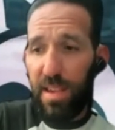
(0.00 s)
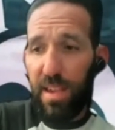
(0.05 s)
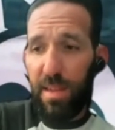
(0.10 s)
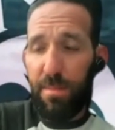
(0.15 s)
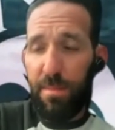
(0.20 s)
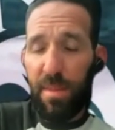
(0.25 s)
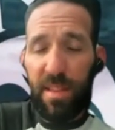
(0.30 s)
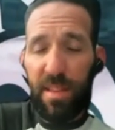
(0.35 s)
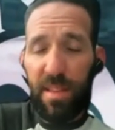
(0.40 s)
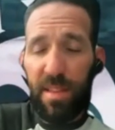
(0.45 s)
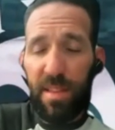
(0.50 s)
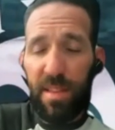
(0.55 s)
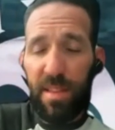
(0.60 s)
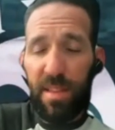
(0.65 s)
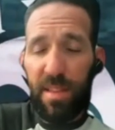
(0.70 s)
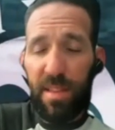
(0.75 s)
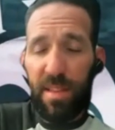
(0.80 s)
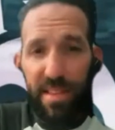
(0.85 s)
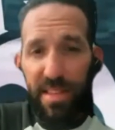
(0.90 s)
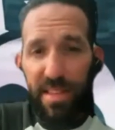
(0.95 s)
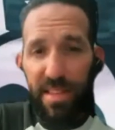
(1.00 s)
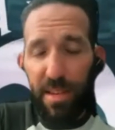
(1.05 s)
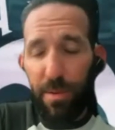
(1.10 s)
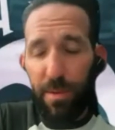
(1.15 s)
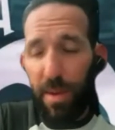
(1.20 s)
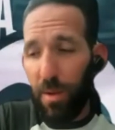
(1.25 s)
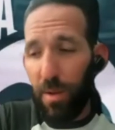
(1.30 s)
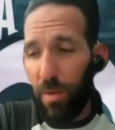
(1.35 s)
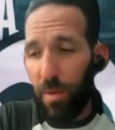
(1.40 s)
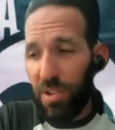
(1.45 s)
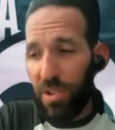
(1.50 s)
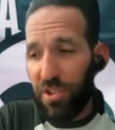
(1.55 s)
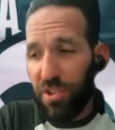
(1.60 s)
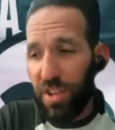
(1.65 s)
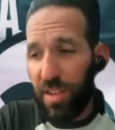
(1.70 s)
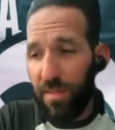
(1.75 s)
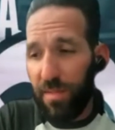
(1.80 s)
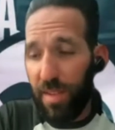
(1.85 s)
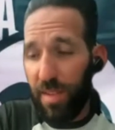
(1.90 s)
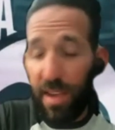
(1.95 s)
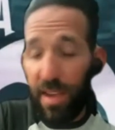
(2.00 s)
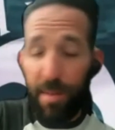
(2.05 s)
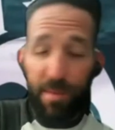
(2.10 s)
It means that I'm not going to sit around and watch TV.